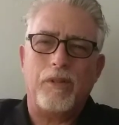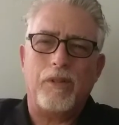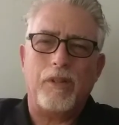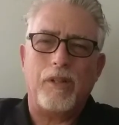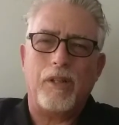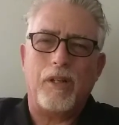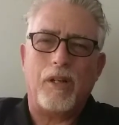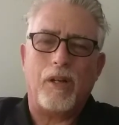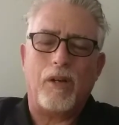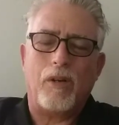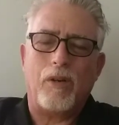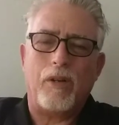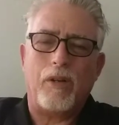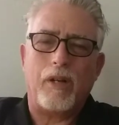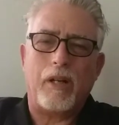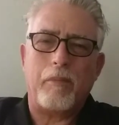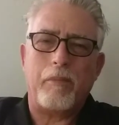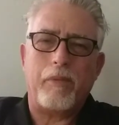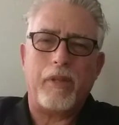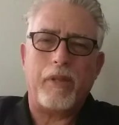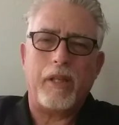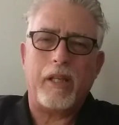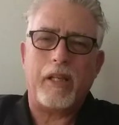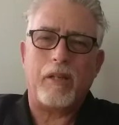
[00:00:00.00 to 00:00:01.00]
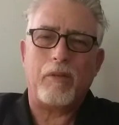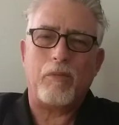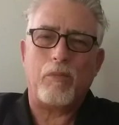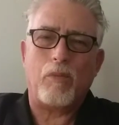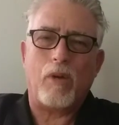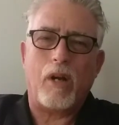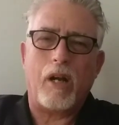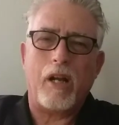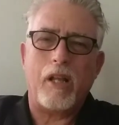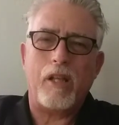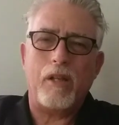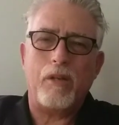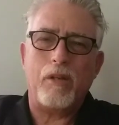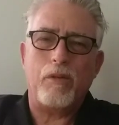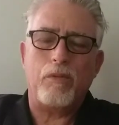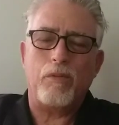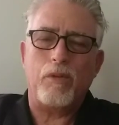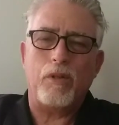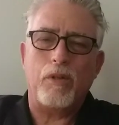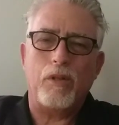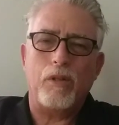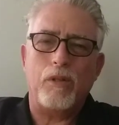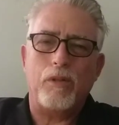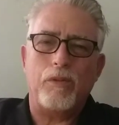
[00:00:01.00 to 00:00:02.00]
you know, and I'm thinking, why are you
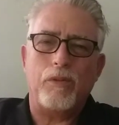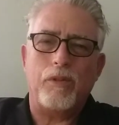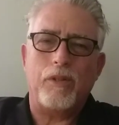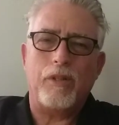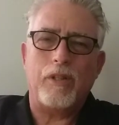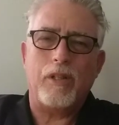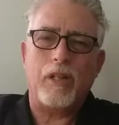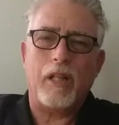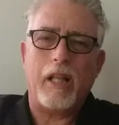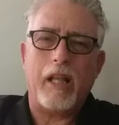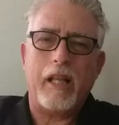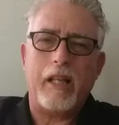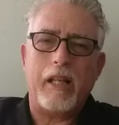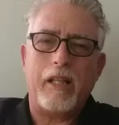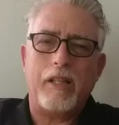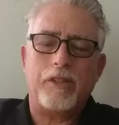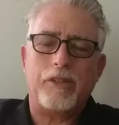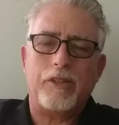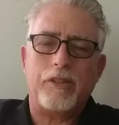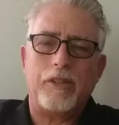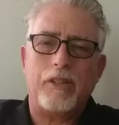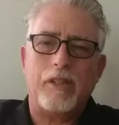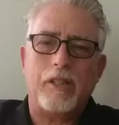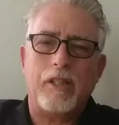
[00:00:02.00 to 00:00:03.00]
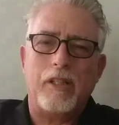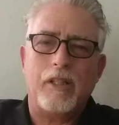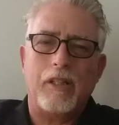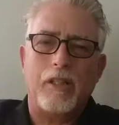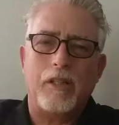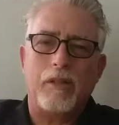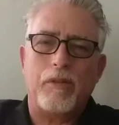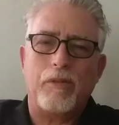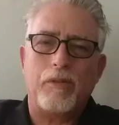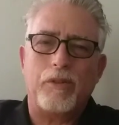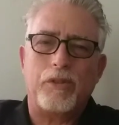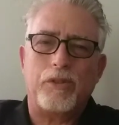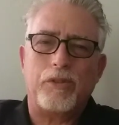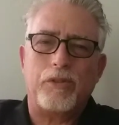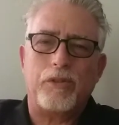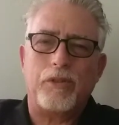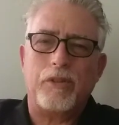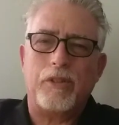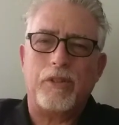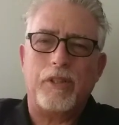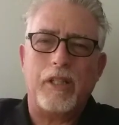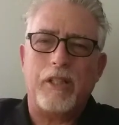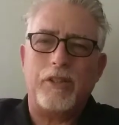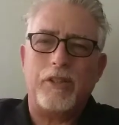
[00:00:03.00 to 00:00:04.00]
rude? The ladies
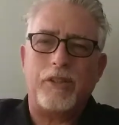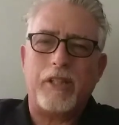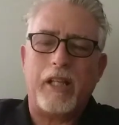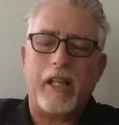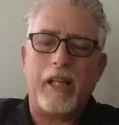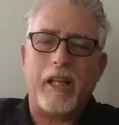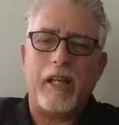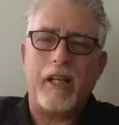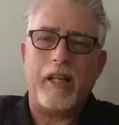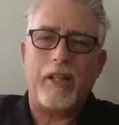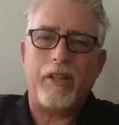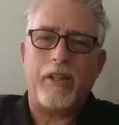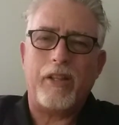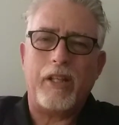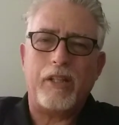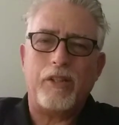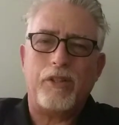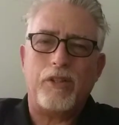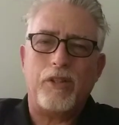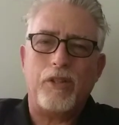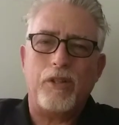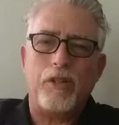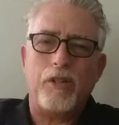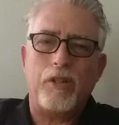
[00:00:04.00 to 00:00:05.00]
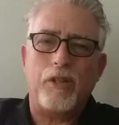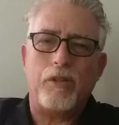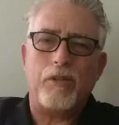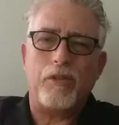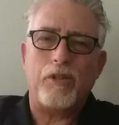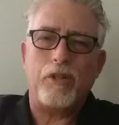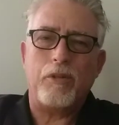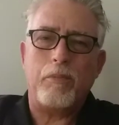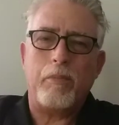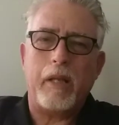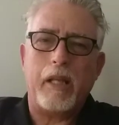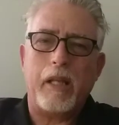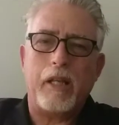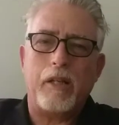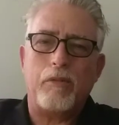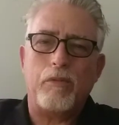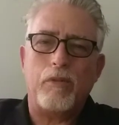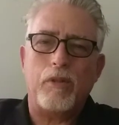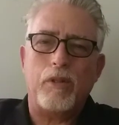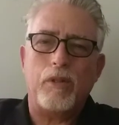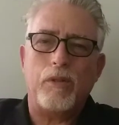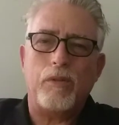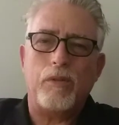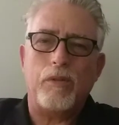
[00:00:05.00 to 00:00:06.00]
didn't say anything to you, and you're being
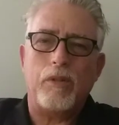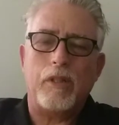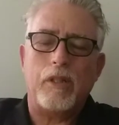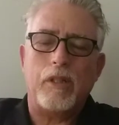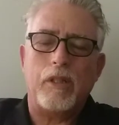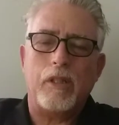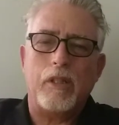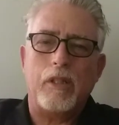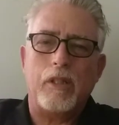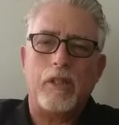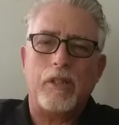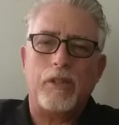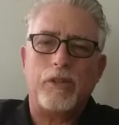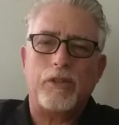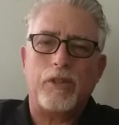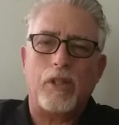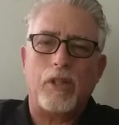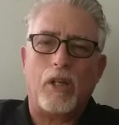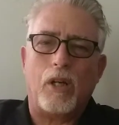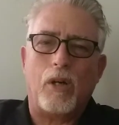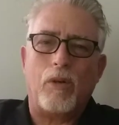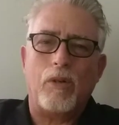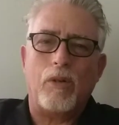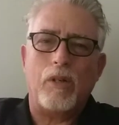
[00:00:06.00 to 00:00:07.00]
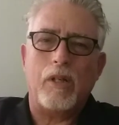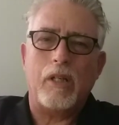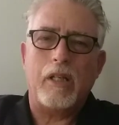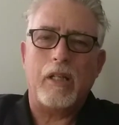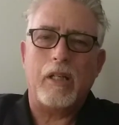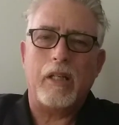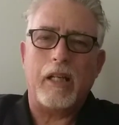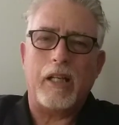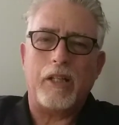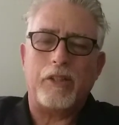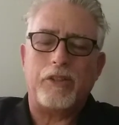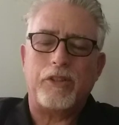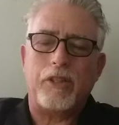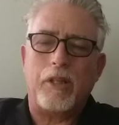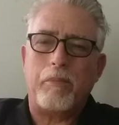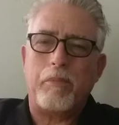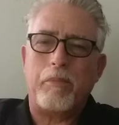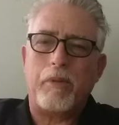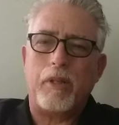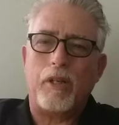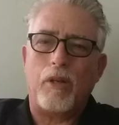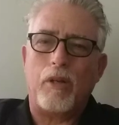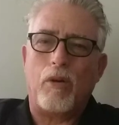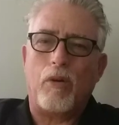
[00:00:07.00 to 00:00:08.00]
rude. So that's
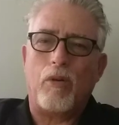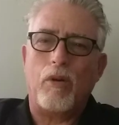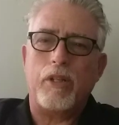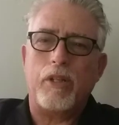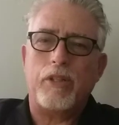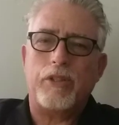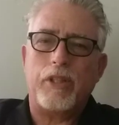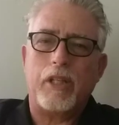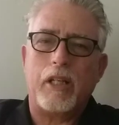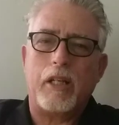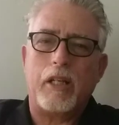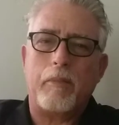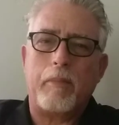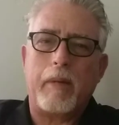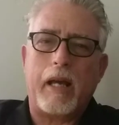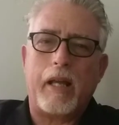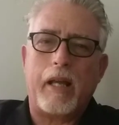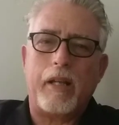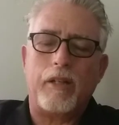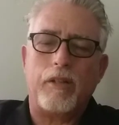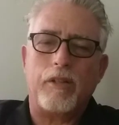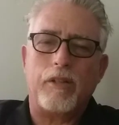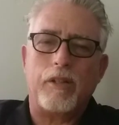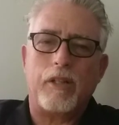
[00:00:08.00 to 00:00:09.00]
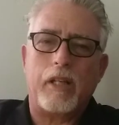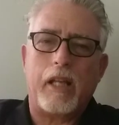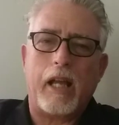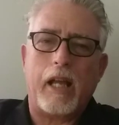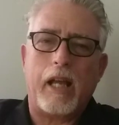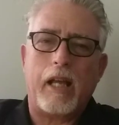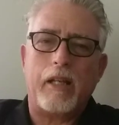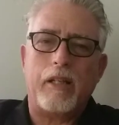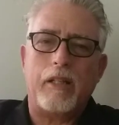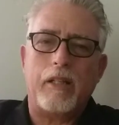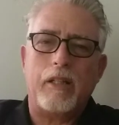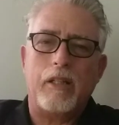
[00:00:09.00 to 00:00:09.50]
something to always think about and look at.